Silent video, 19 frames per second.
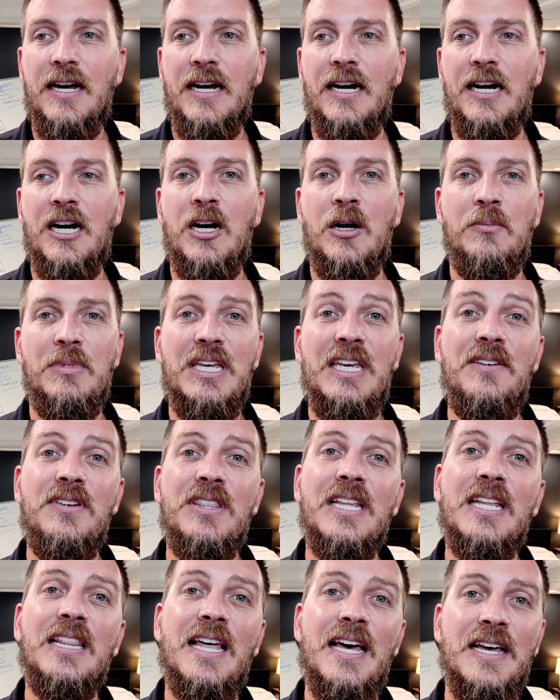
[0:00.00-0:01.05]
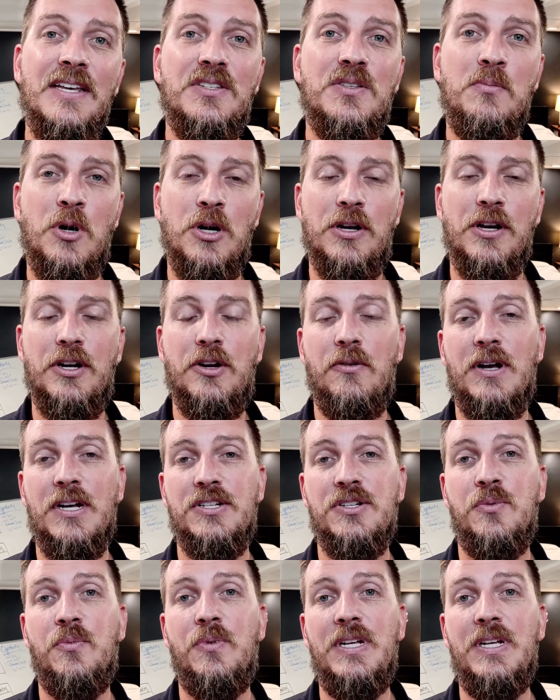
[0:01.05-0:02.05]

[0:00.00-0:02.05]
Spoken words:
Even the last market correction,